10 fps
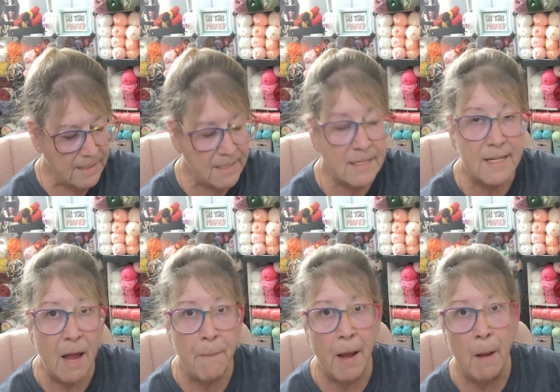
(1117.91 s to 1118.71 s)

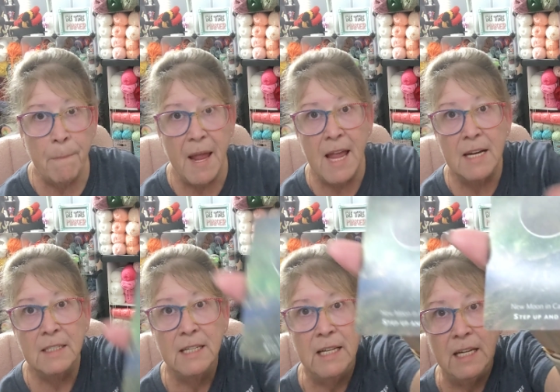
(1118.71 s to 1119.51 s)
Step Up
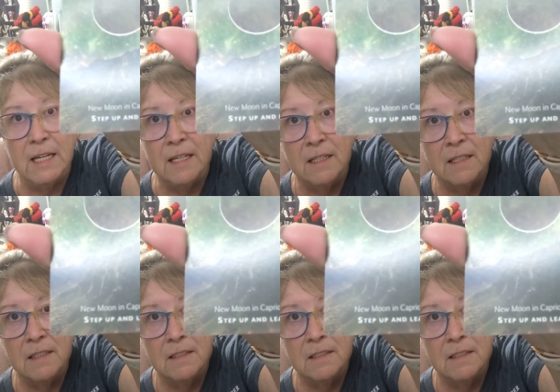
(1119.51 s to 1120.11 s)
and Lead.